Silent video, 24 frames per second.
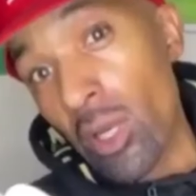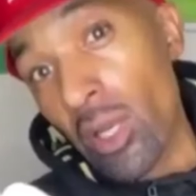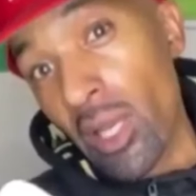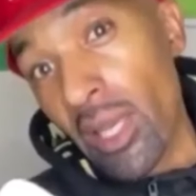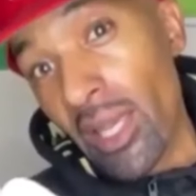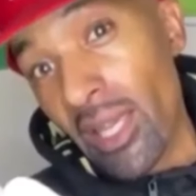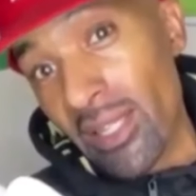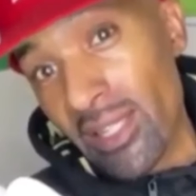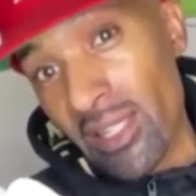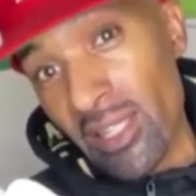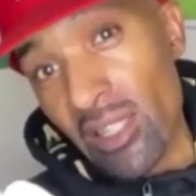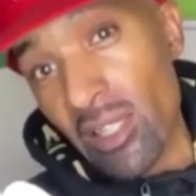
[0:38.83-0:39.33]

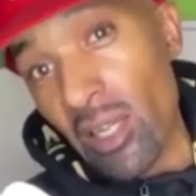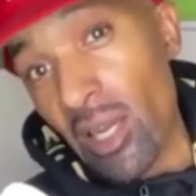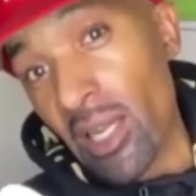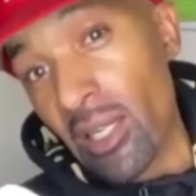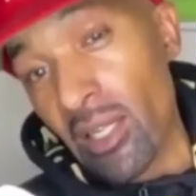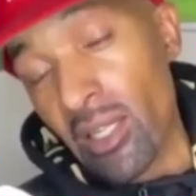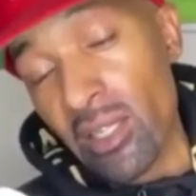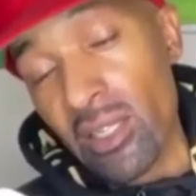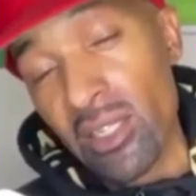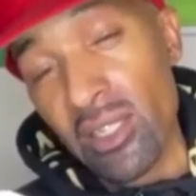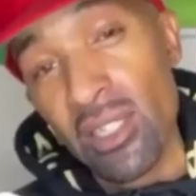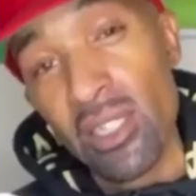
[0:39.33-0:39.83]
inside
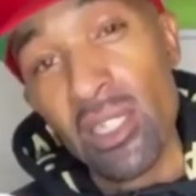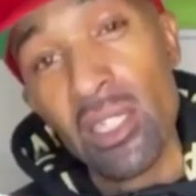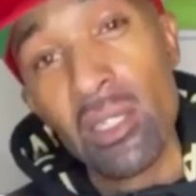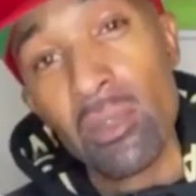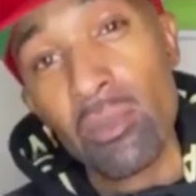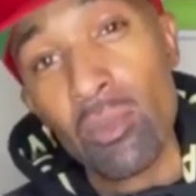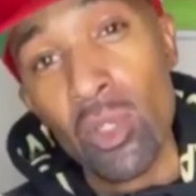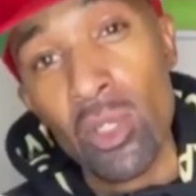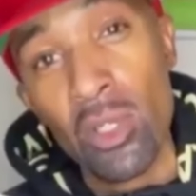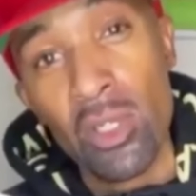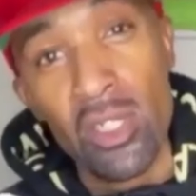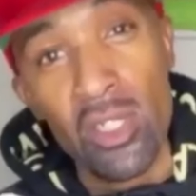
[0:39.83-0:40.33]
the
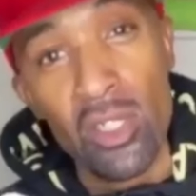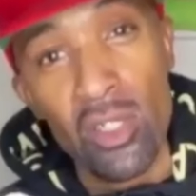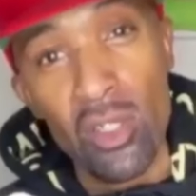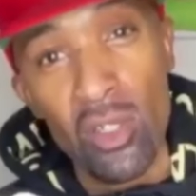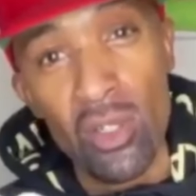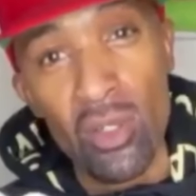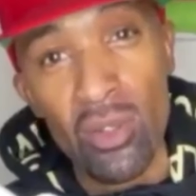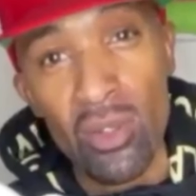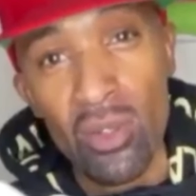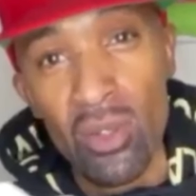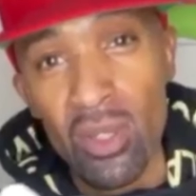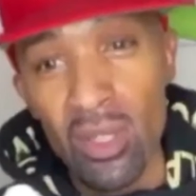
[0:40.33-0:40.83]
cinema.
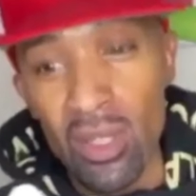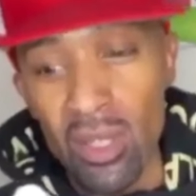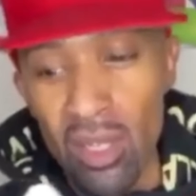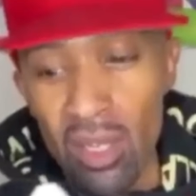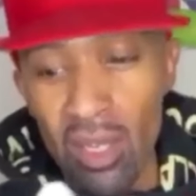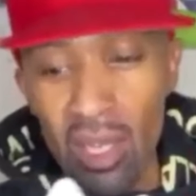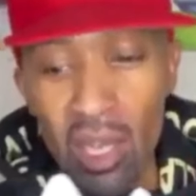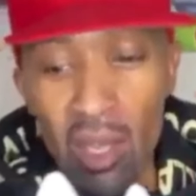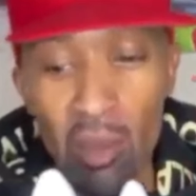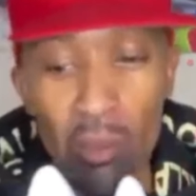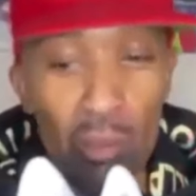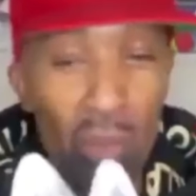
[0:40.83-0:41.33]
So
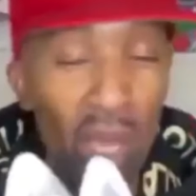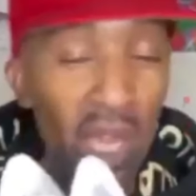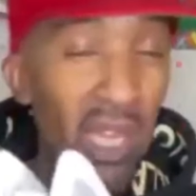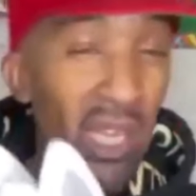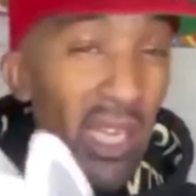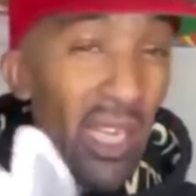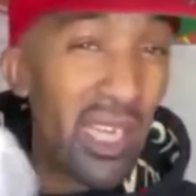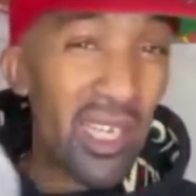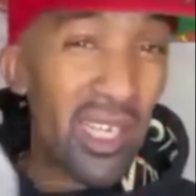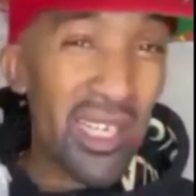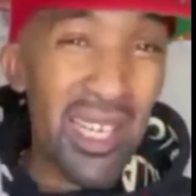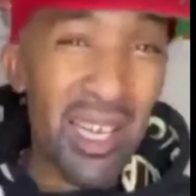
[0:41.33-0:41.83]
it made
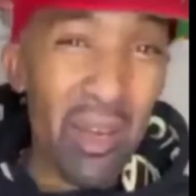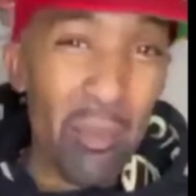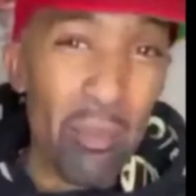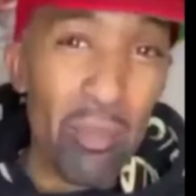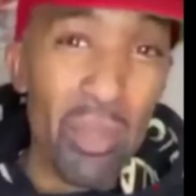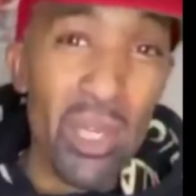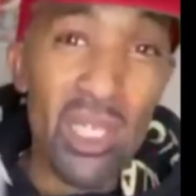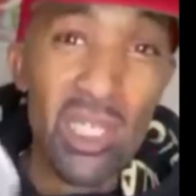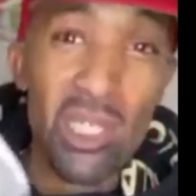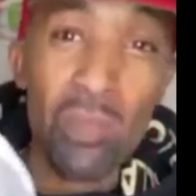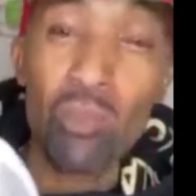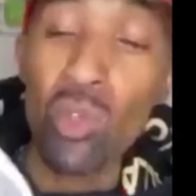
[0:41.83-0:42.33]
it a
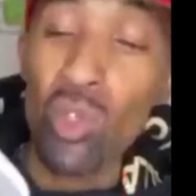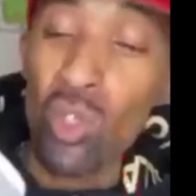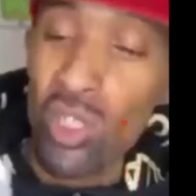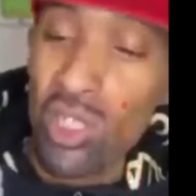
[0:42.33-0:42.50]
bit more